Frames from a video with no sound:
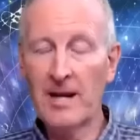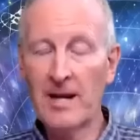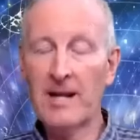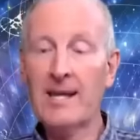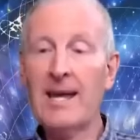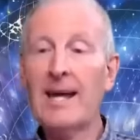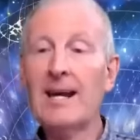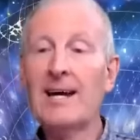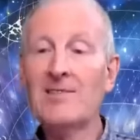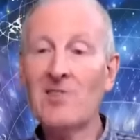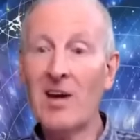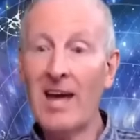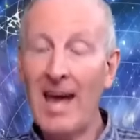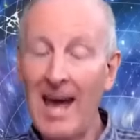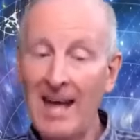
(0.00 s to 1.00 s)
And again, as
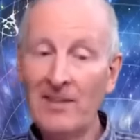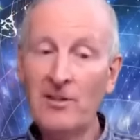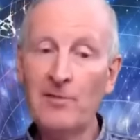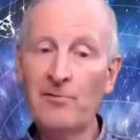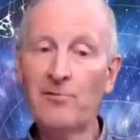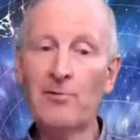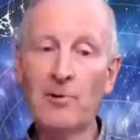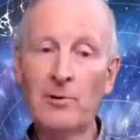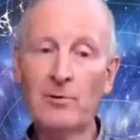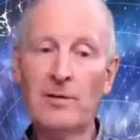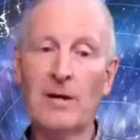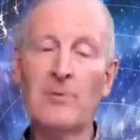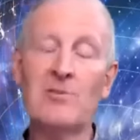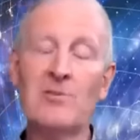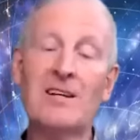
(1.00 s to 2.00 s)
I ate the fruit,
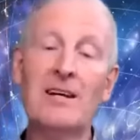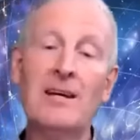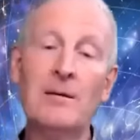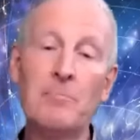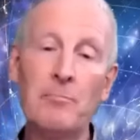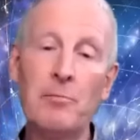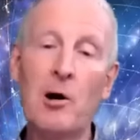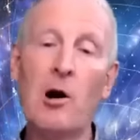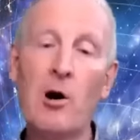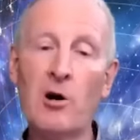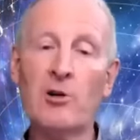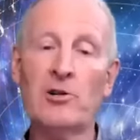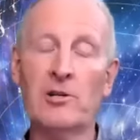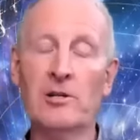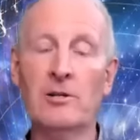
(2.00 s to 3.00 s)
there was an
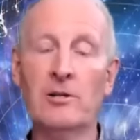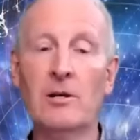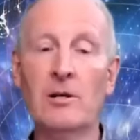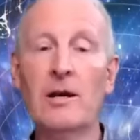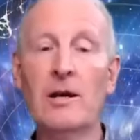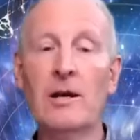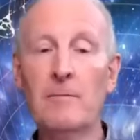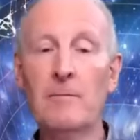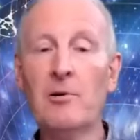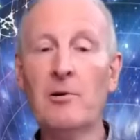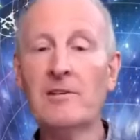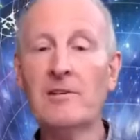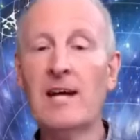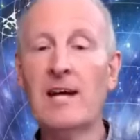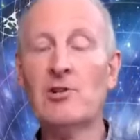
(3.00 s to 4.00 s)
impartation,
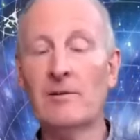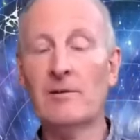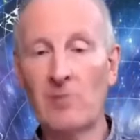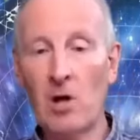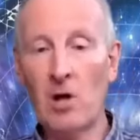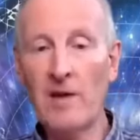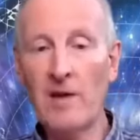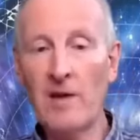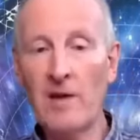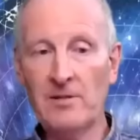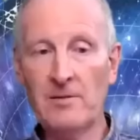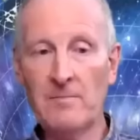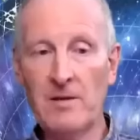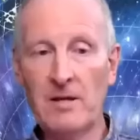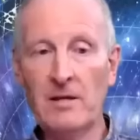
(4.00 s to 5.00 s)
impartation of life
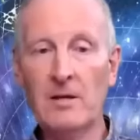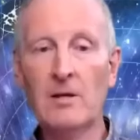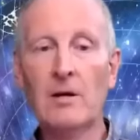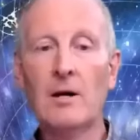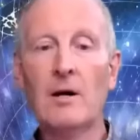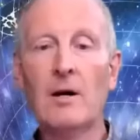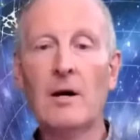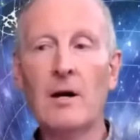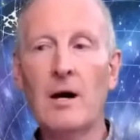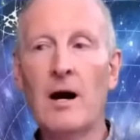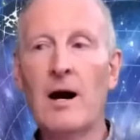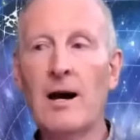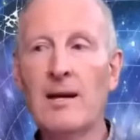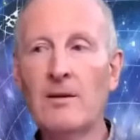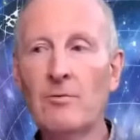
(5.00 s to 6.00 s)
into me.
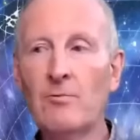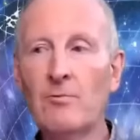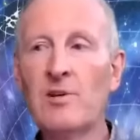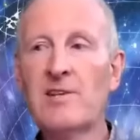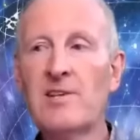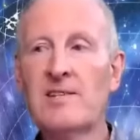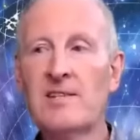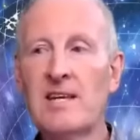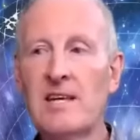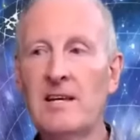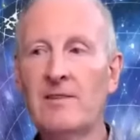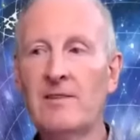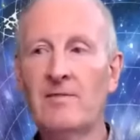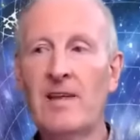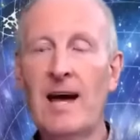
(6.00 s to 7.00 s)
I
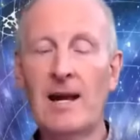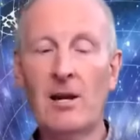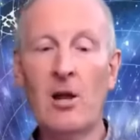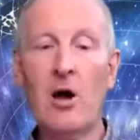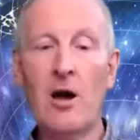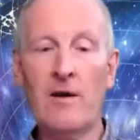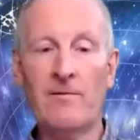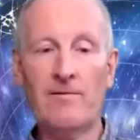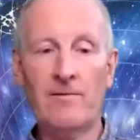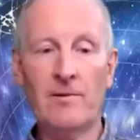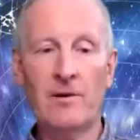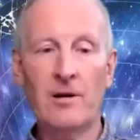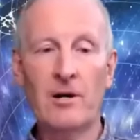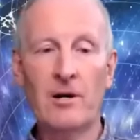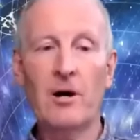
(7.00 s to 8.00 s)
received that life
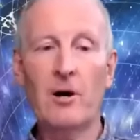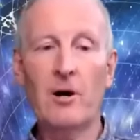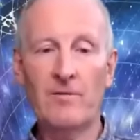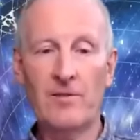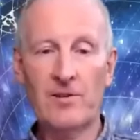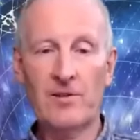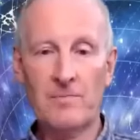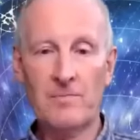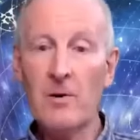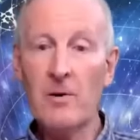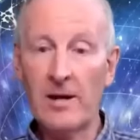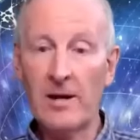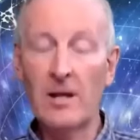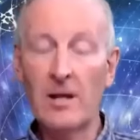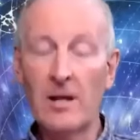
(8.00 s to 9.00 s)
of the
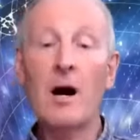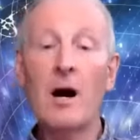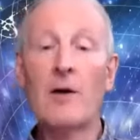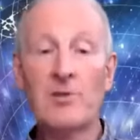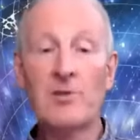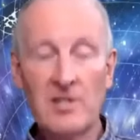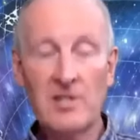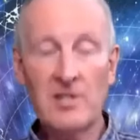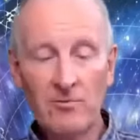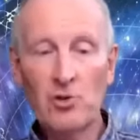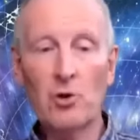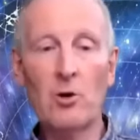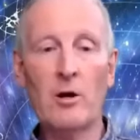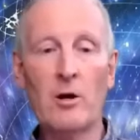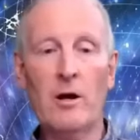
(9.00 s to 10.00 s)
spirit. I received
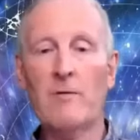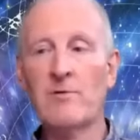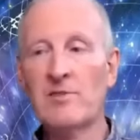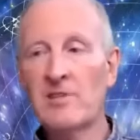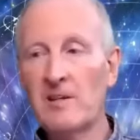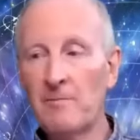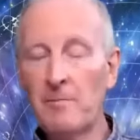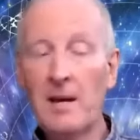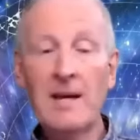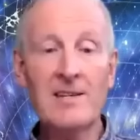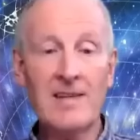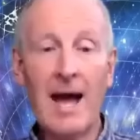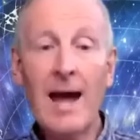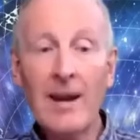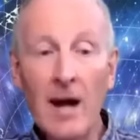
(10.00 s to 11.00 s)
joy. I received
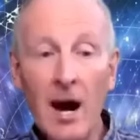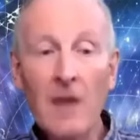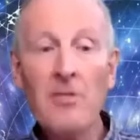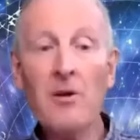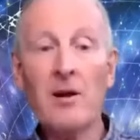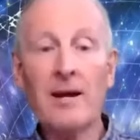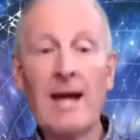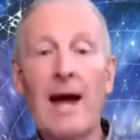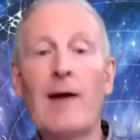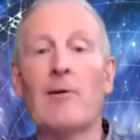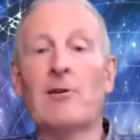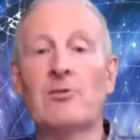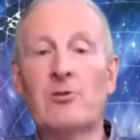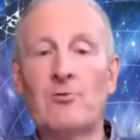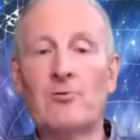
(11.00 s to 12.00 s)
peace and other
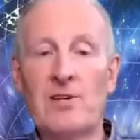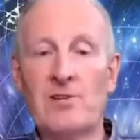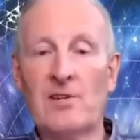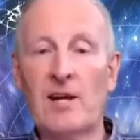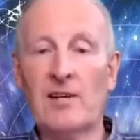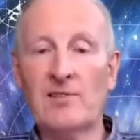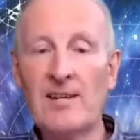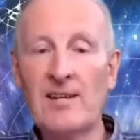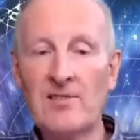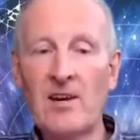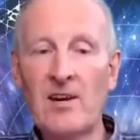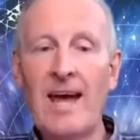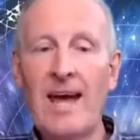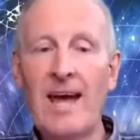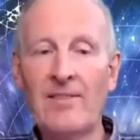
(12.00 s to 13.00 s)
characteristics as
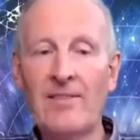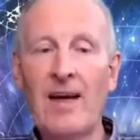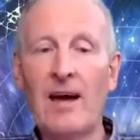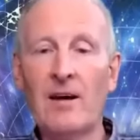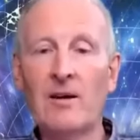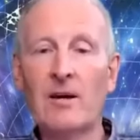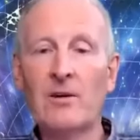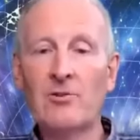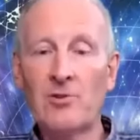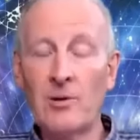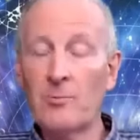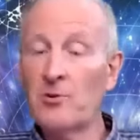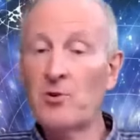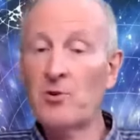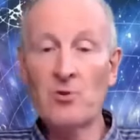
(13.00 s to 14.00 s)
I ate that tree,
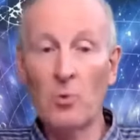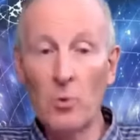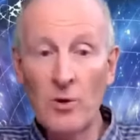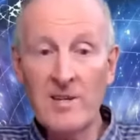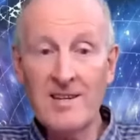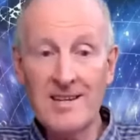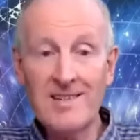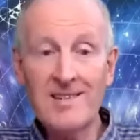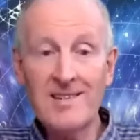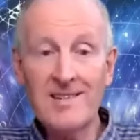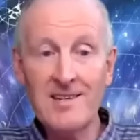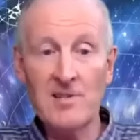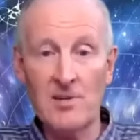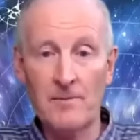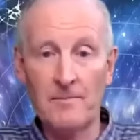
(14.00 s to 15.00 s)
which was always in
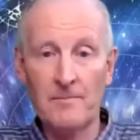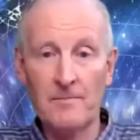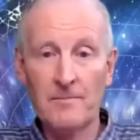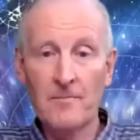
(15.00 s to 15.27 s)
season.